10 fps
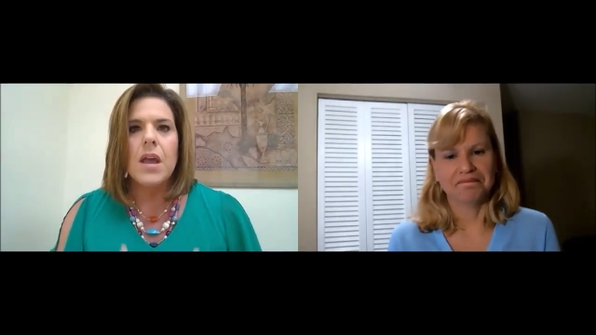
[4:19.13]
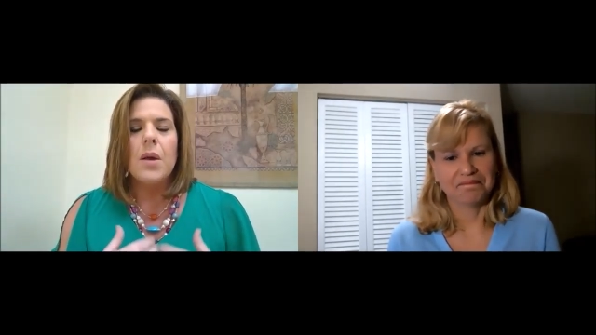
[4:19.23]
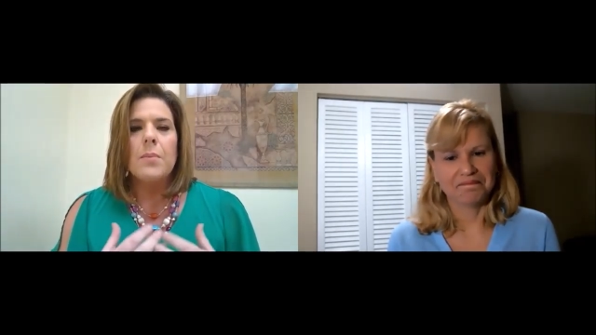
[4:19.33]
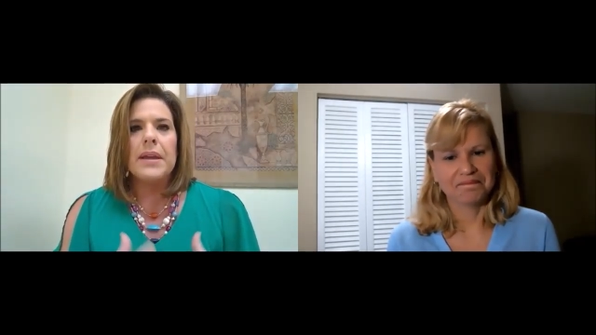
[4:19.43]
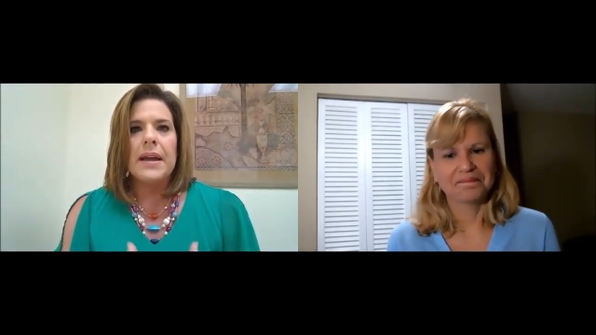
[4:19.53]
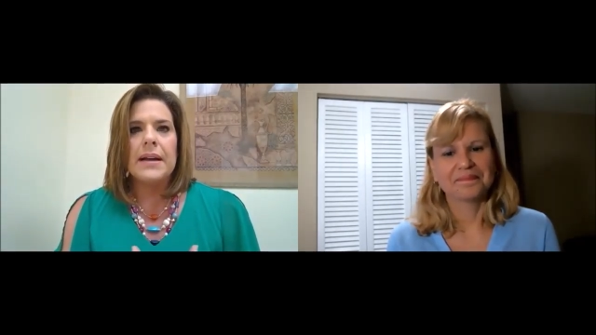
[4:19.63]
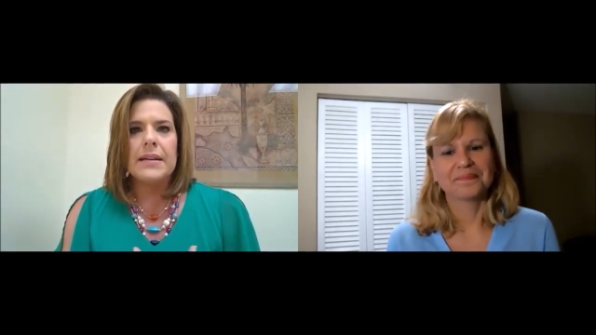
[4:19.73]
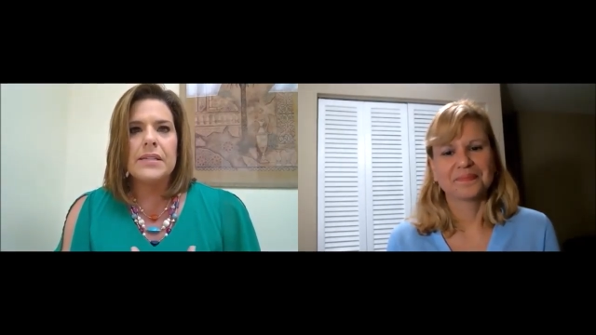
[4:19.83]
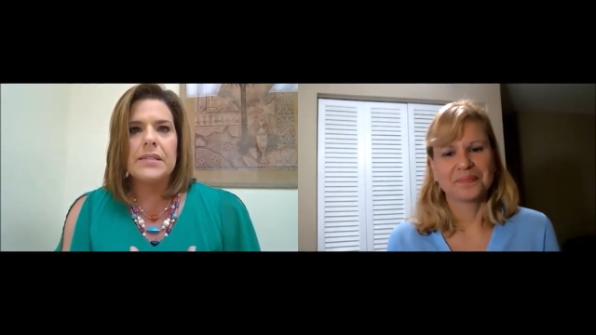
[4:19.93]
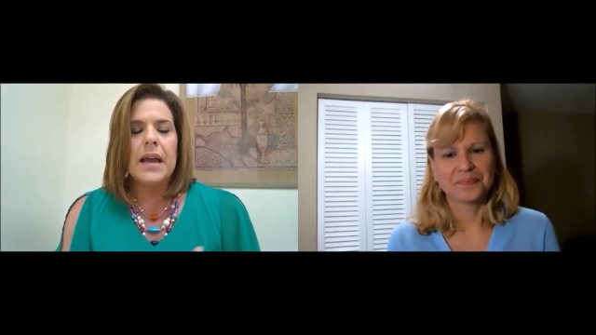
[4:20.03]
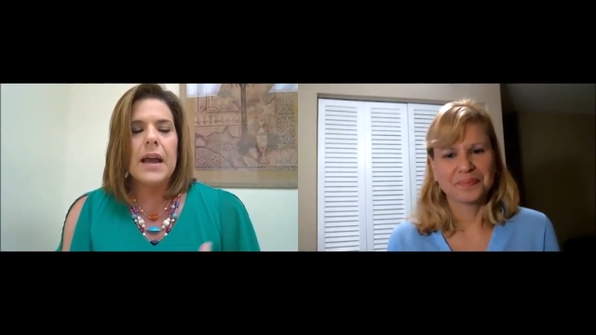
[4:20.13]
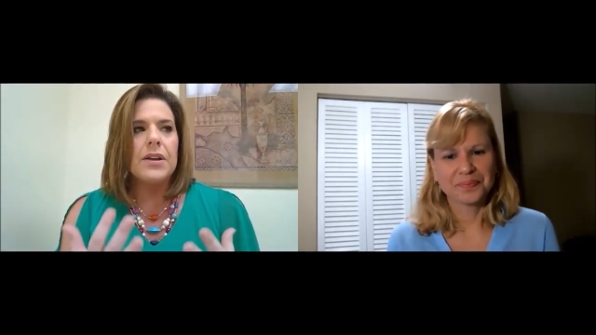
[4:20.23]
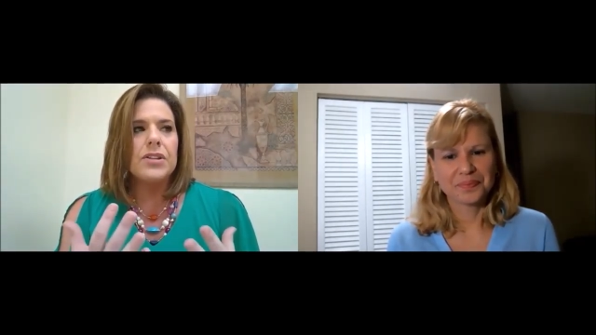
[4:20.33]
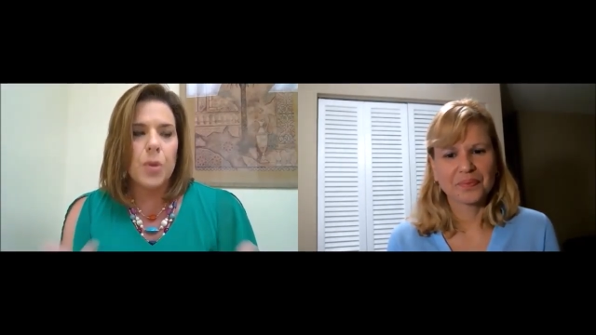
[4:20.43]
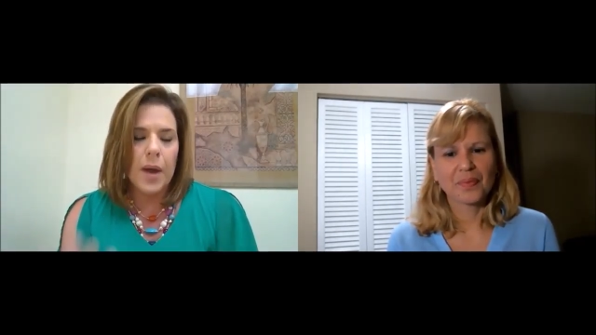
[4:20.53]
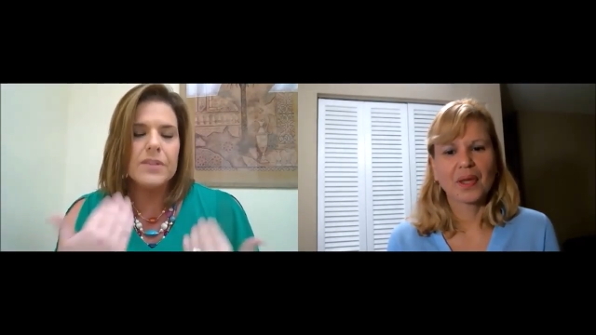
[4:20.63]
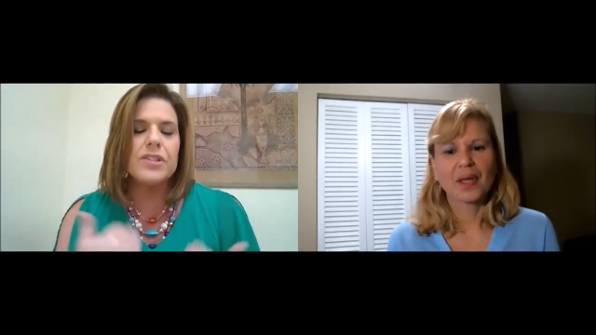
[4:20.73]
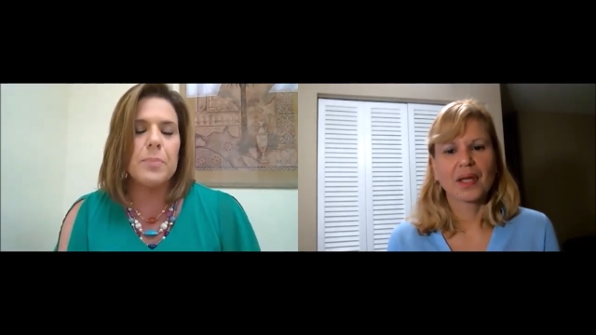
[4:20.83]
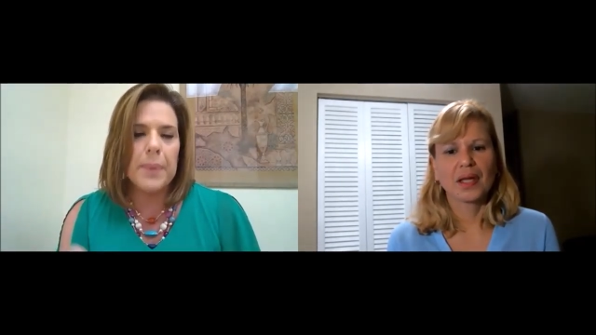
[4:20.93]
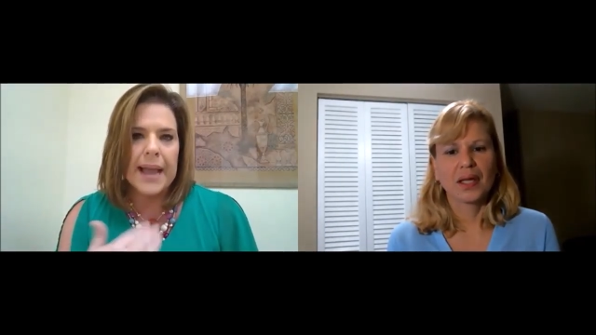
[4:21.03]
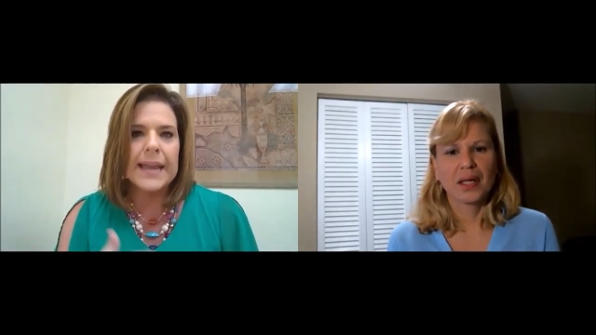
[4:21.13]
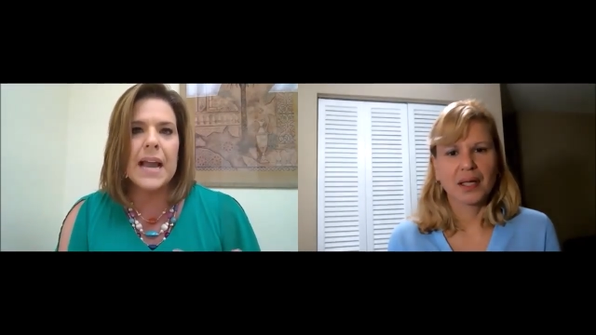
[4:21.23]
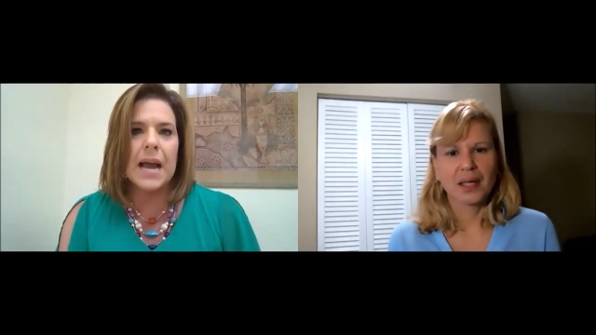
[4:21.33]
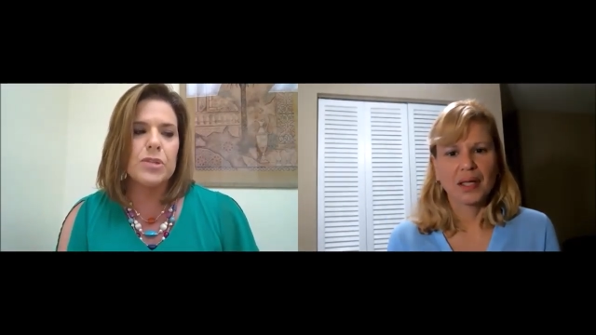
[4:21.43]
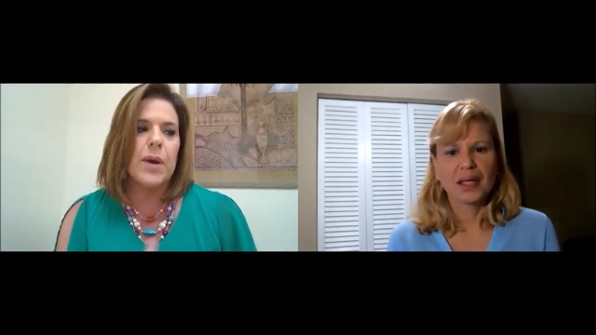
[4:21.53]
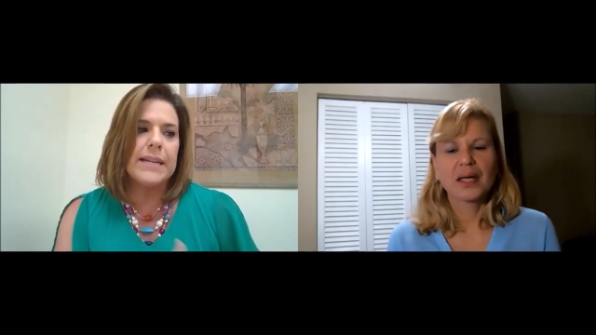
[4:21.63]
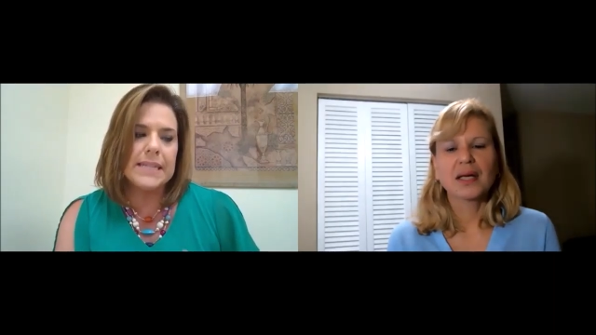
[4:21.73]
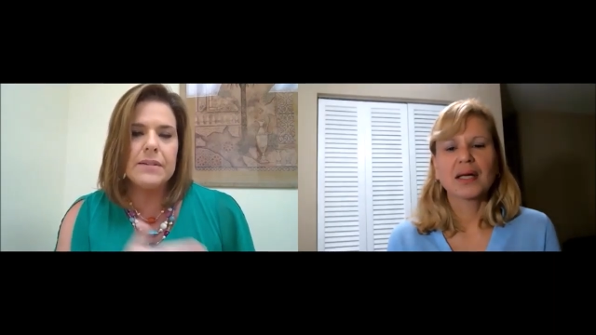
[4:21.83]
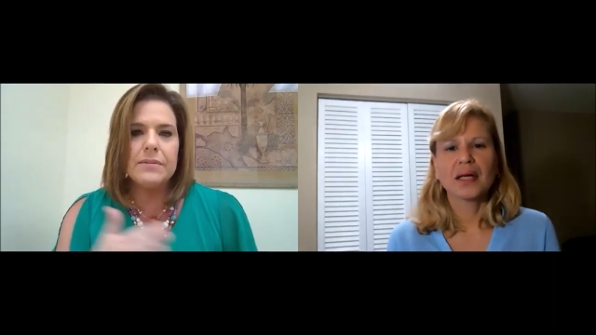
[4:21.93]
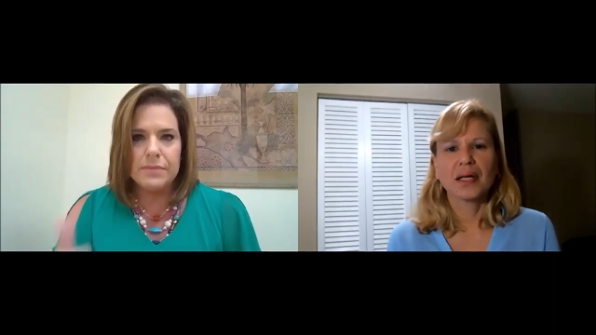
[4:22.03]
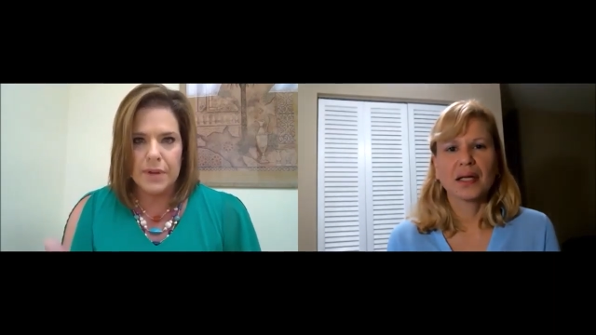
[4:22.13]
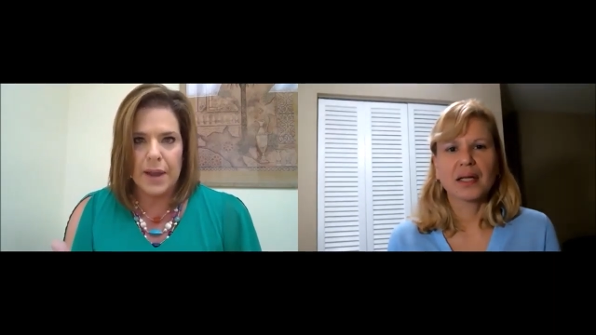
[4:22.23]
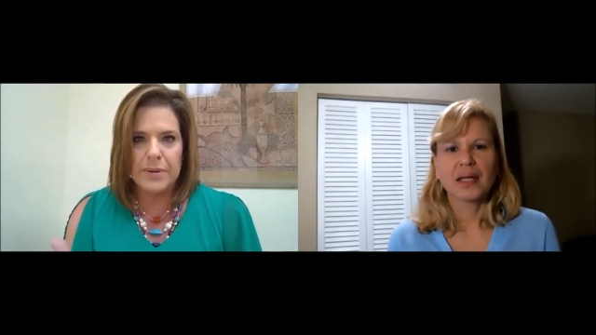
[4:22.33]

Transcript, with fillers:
Speaker 1: Because so so backing up so i did i was in